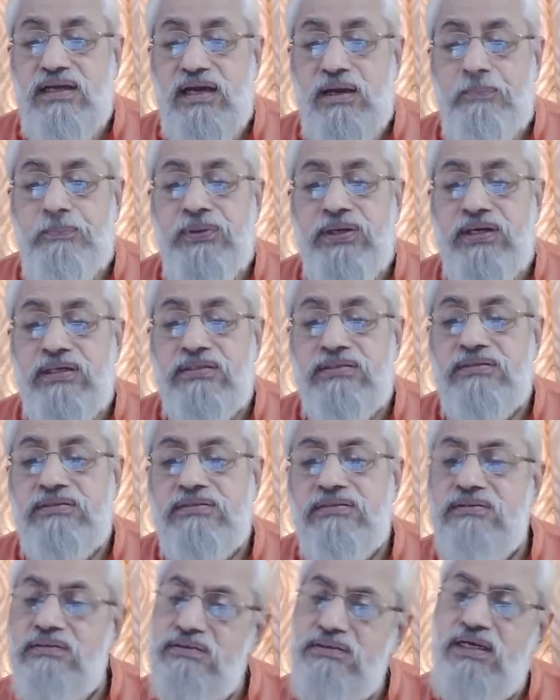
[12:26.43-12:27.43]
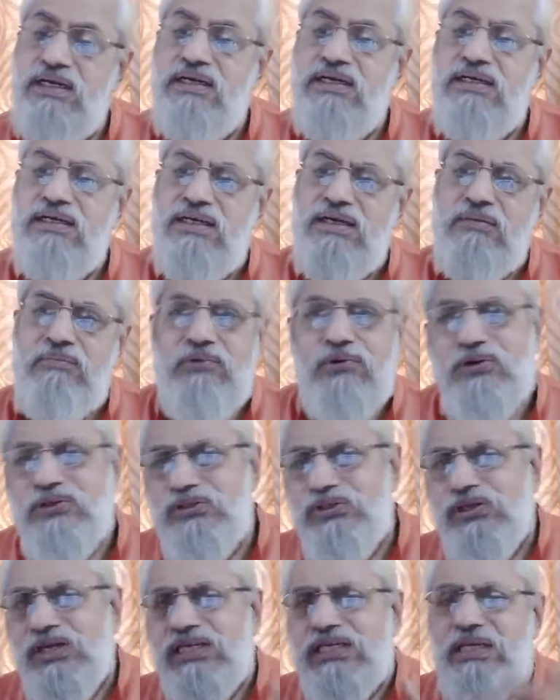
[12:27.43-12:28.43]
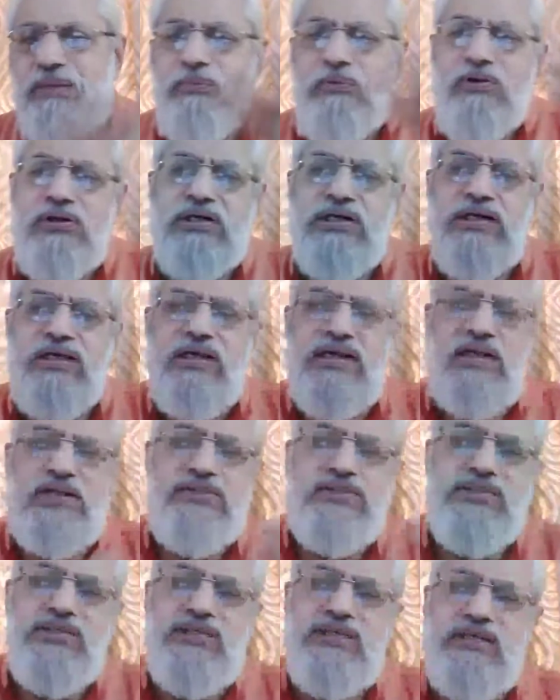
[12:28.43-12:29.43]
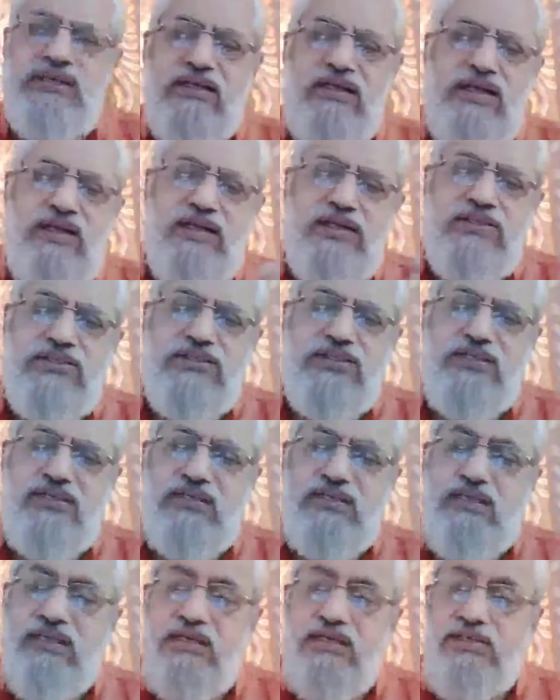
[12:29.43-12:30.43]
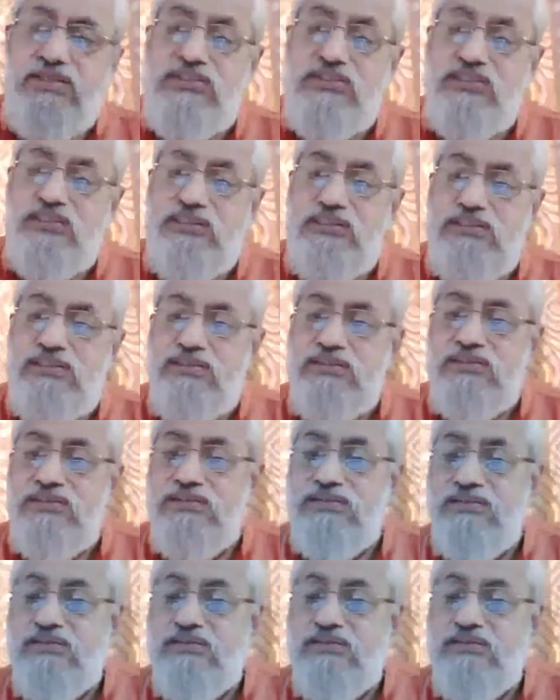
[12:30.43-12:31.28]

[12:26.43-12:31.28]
Appearance? Yeah. Because you can keep on rearranging it, rearranging it, rearranging it. No?